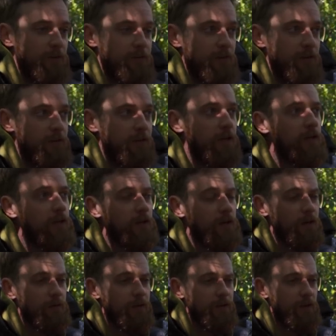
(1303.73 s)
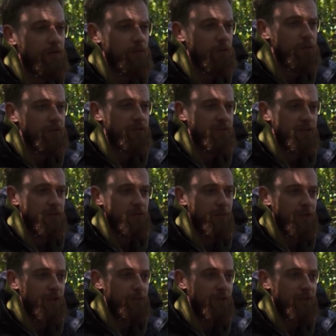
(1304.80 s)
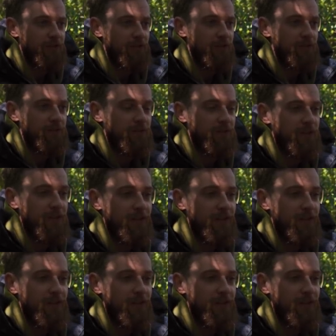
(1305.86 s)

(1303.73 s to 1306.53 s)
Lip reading: So I think they're 46 megapixels,